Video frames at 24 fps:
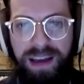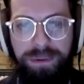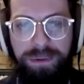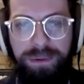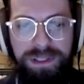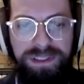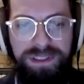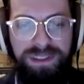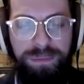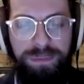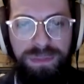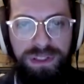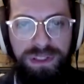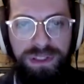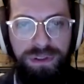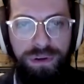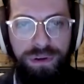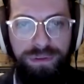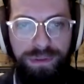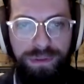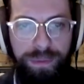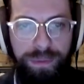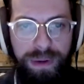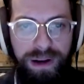which is something the
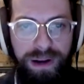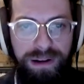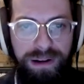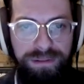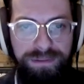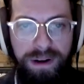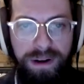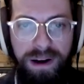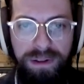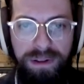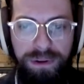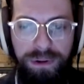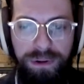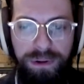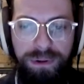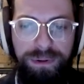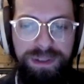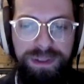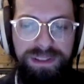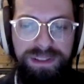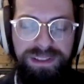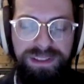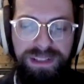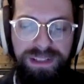overbearing father
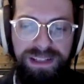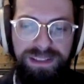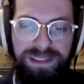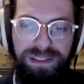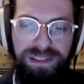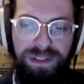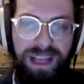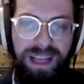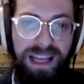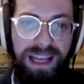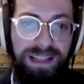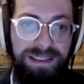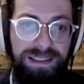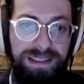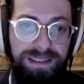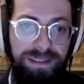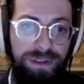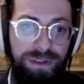always says, that you can't,